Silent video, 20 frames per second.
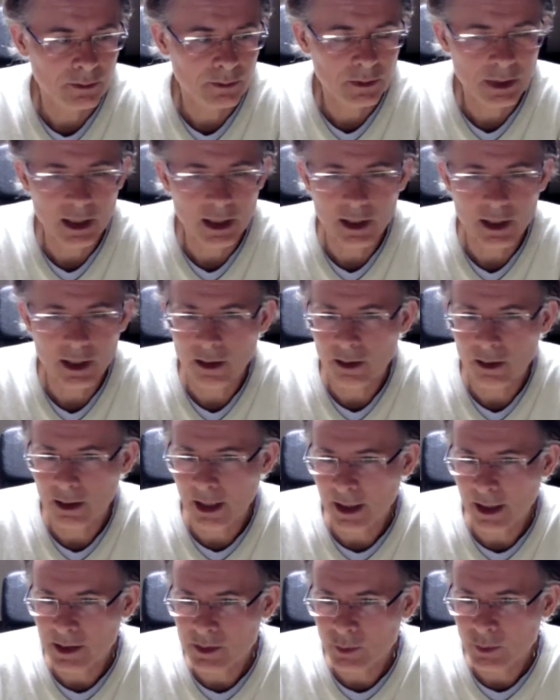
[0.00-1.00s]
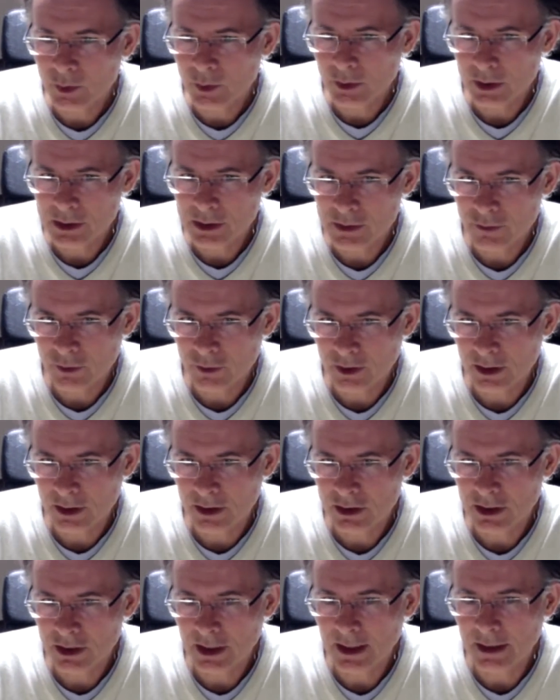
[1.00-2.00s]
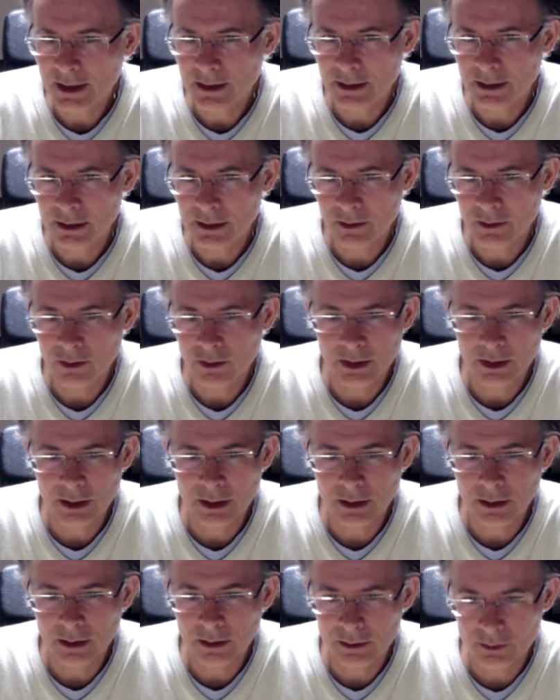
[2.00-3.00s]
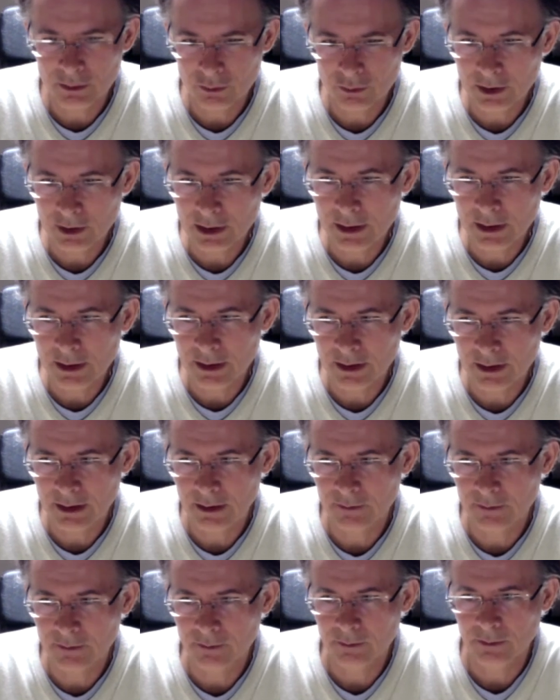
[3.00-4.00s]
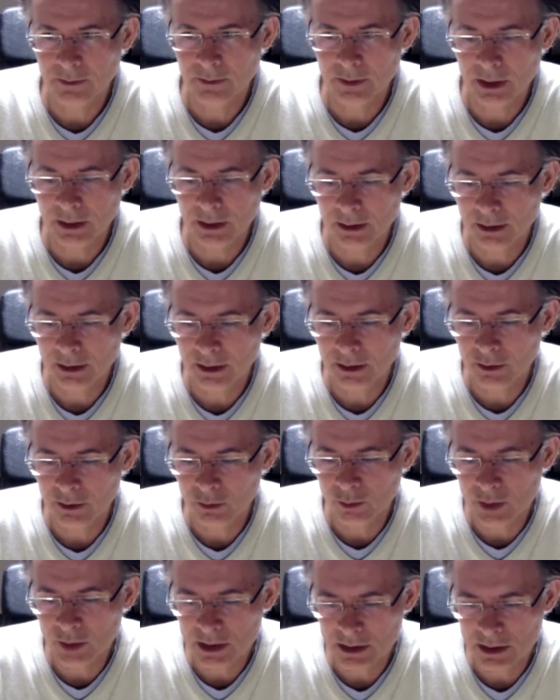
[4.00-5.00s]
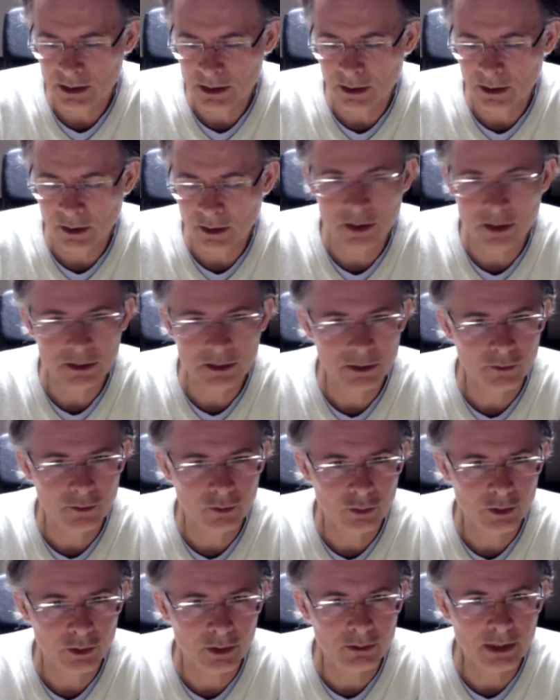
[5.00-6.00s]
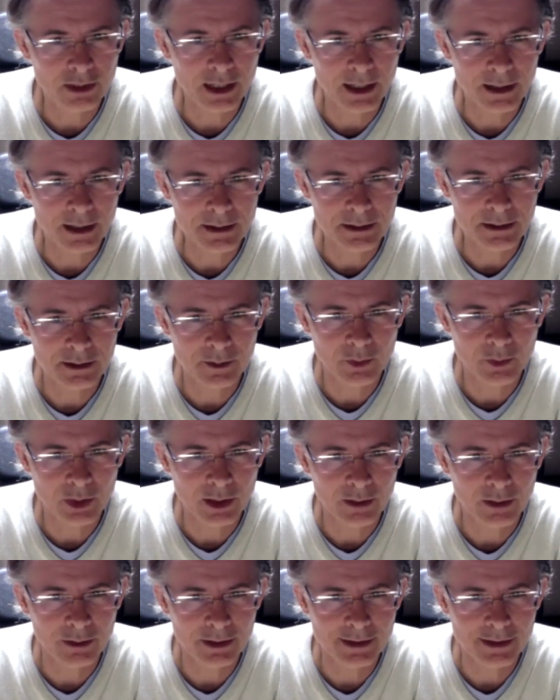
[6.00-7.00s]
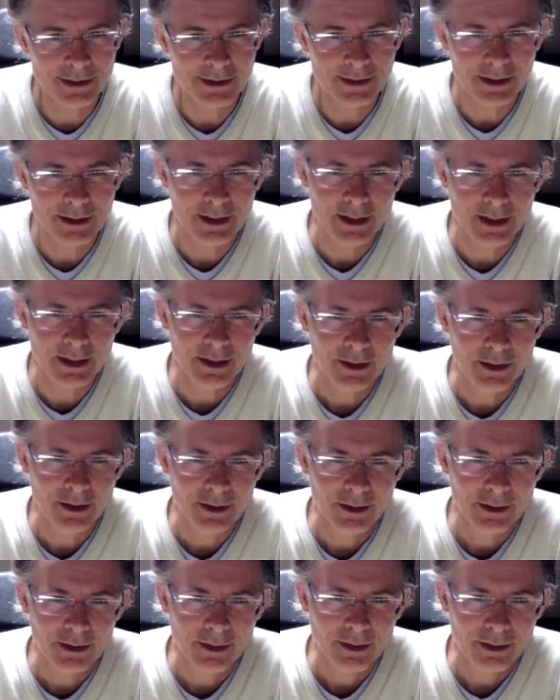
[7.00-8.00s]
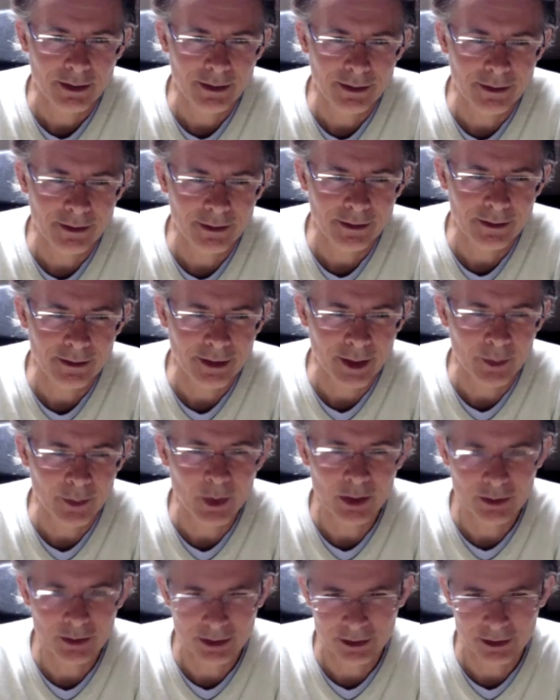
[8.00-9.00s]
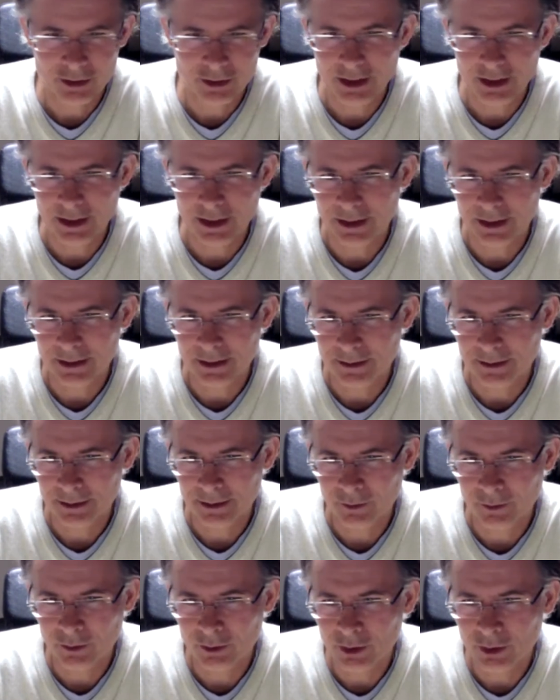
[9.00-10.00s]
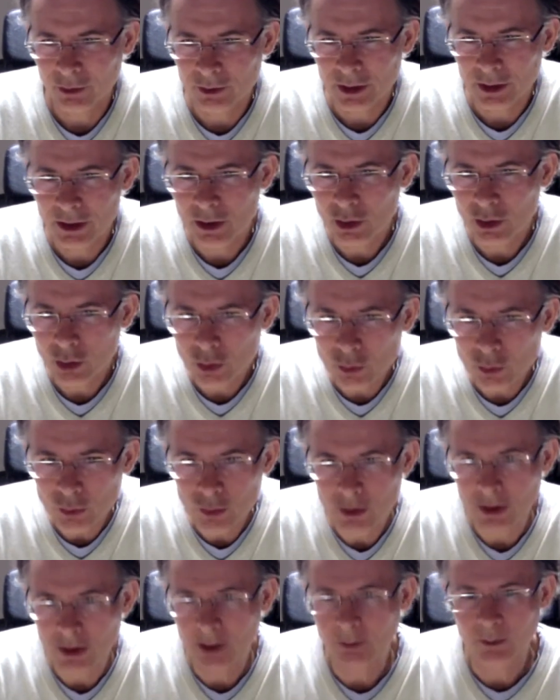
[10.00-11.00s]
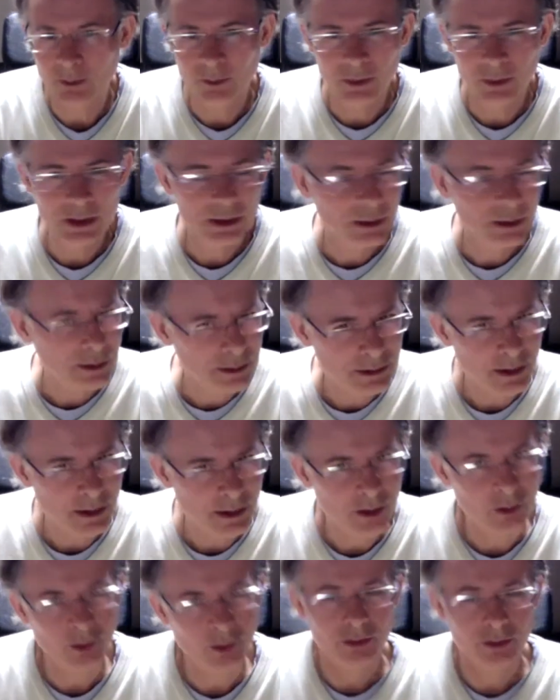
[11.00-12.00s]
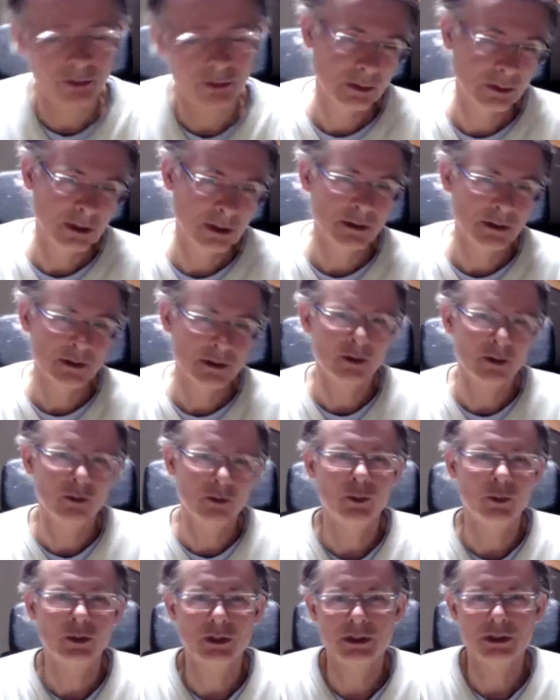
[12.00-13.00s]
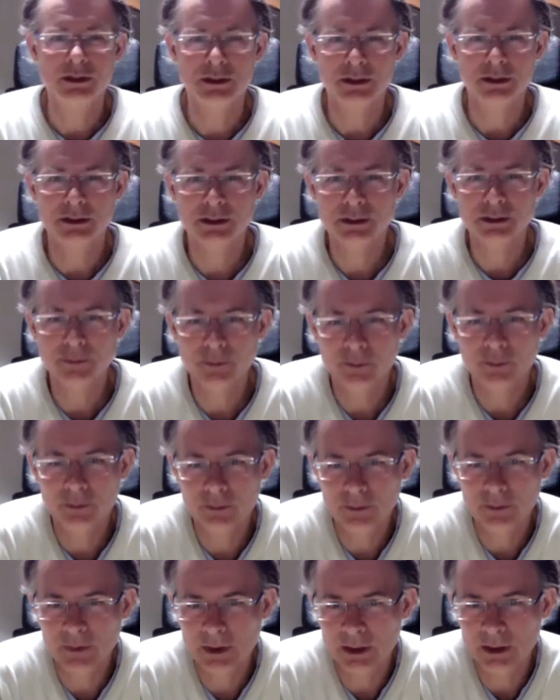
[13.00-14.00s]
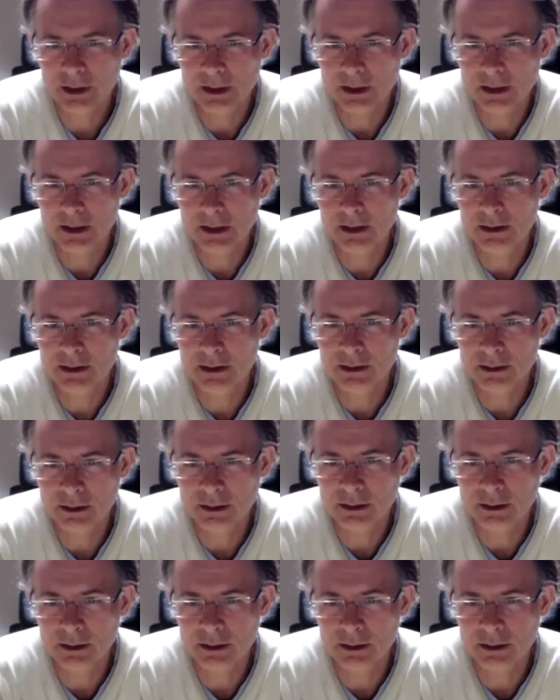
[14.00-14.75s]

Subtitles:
are experts for their child, and it's really, I think you miss a lot if you don't ask the parents about their child, if you don't include them in this whole process. It's